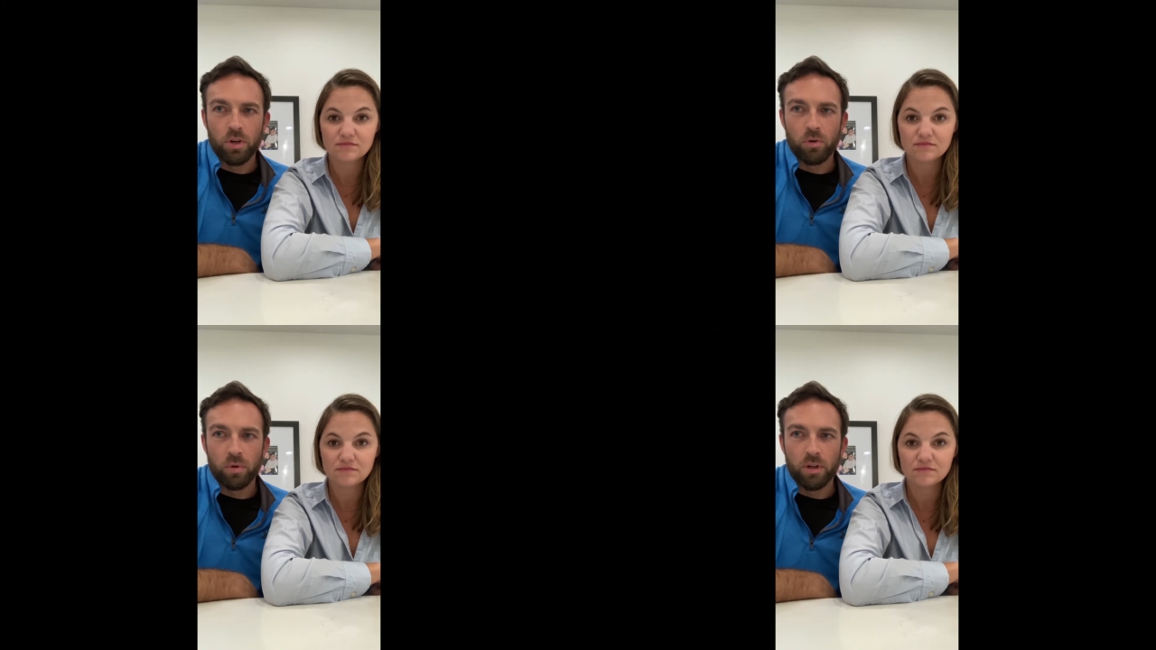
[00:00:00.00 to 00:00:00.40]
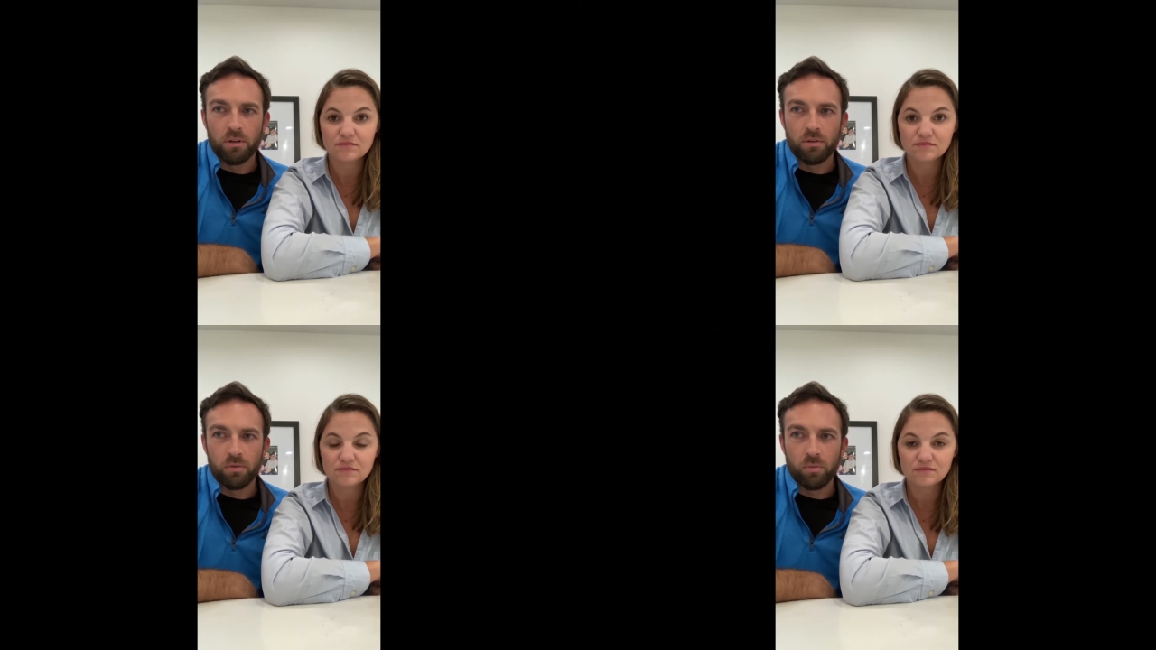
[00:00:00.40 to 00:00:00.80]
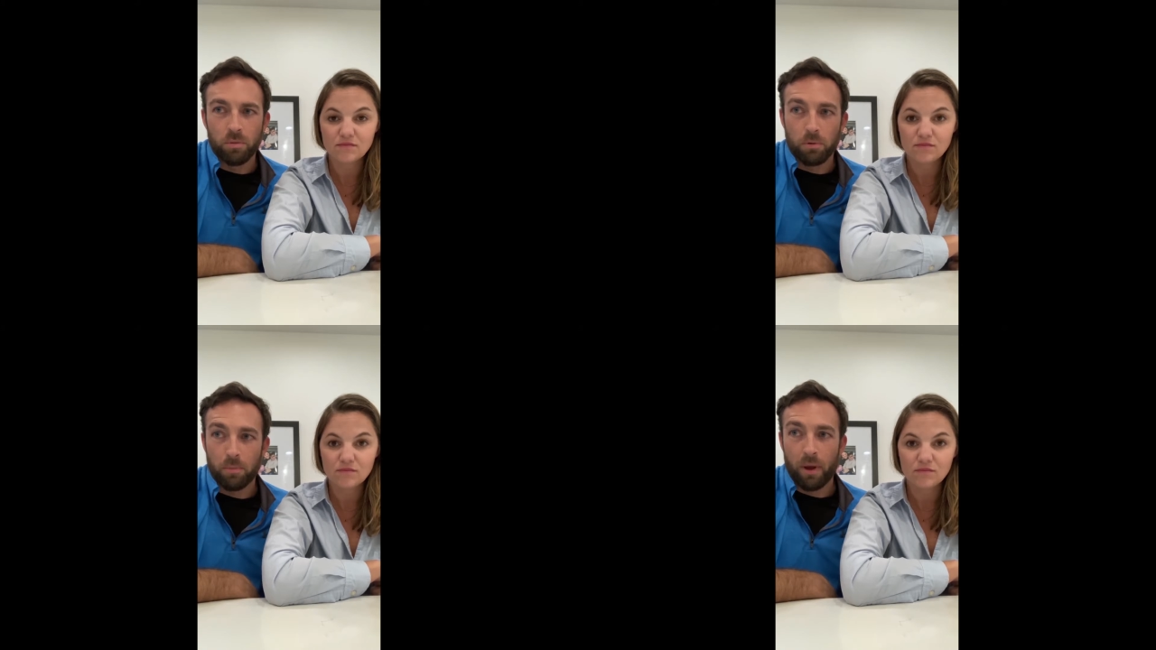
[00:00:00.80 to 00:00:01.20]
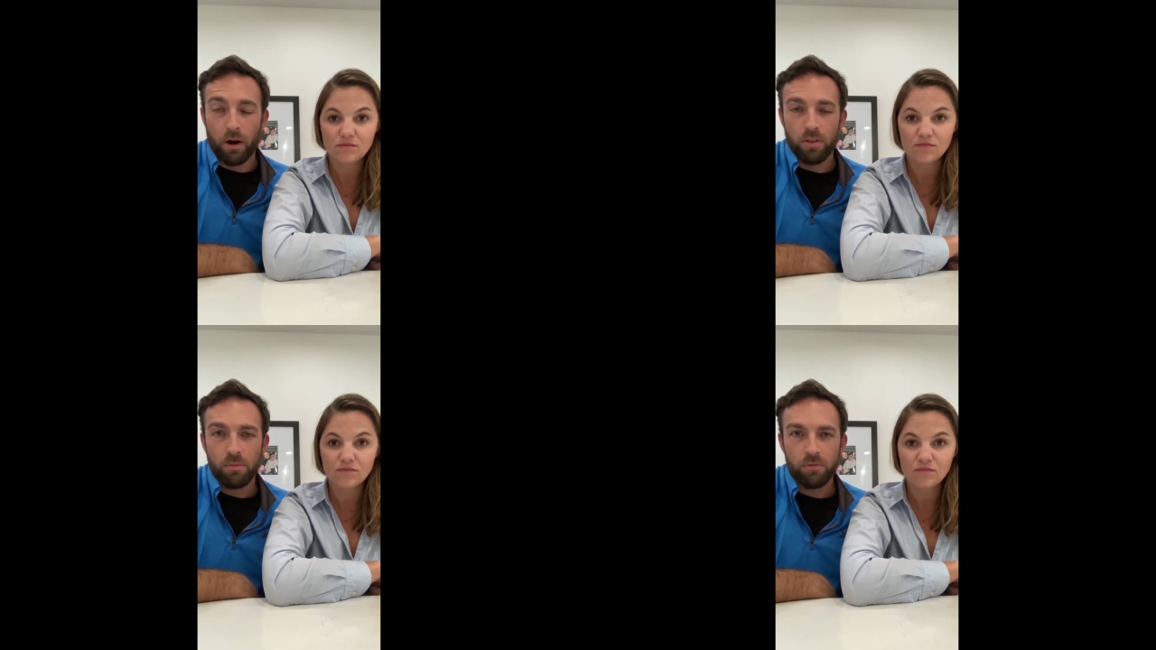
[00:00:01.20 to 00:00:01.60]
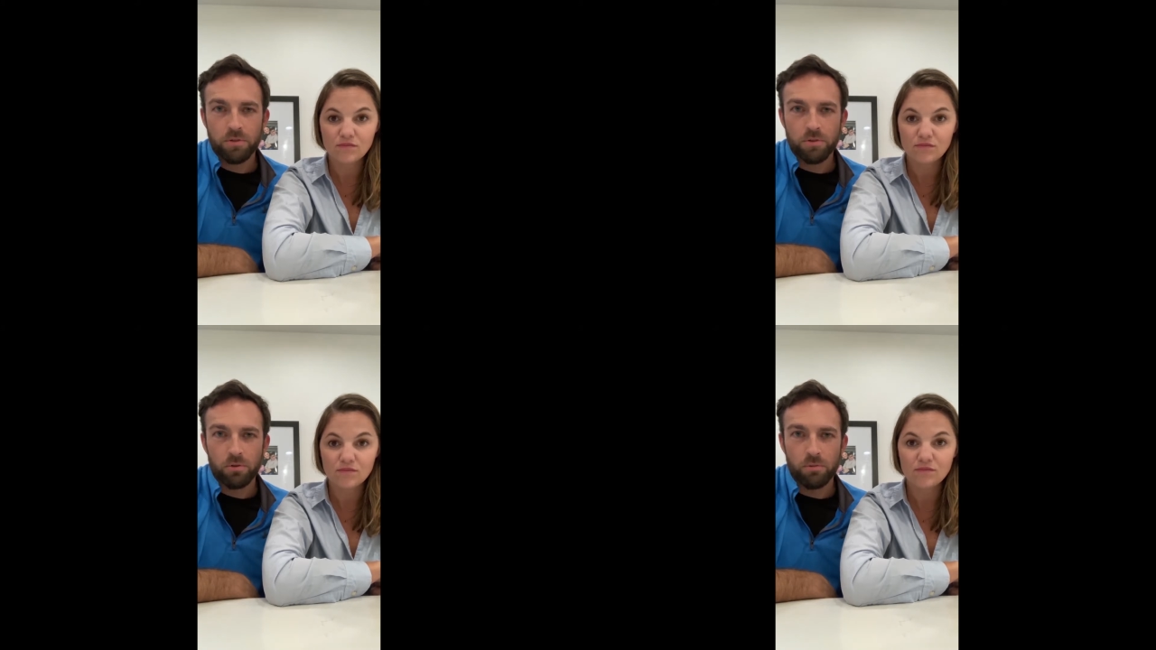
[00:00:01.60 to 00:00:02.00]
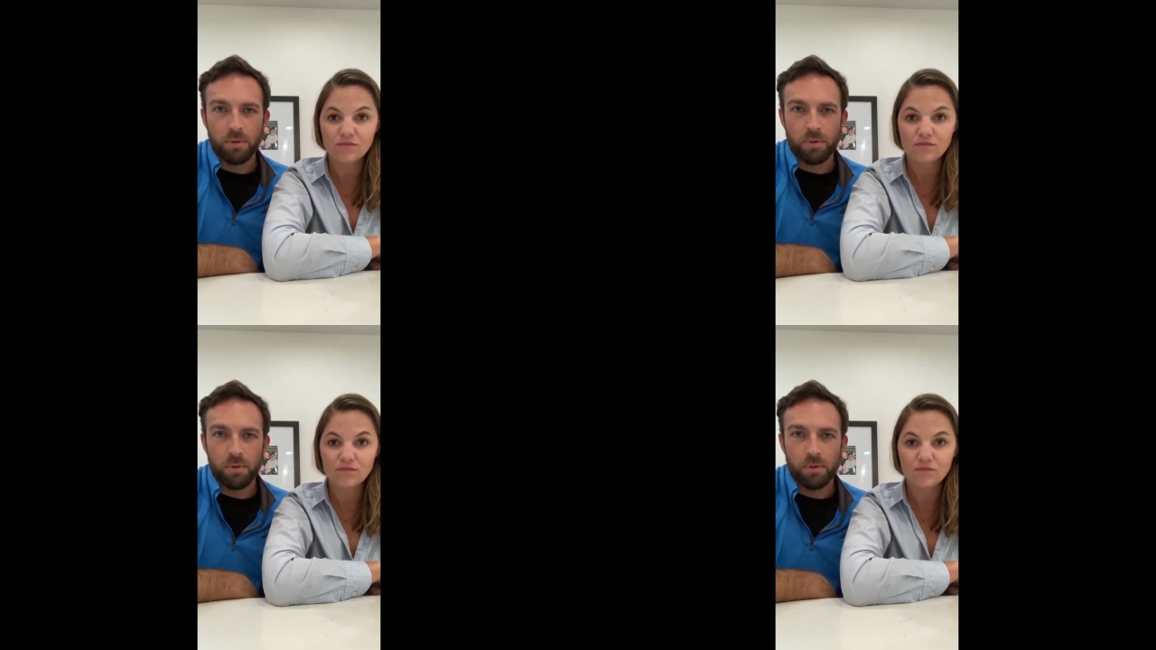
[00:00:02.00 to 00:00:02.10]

Speaker 1: we knew would would prepare them for school,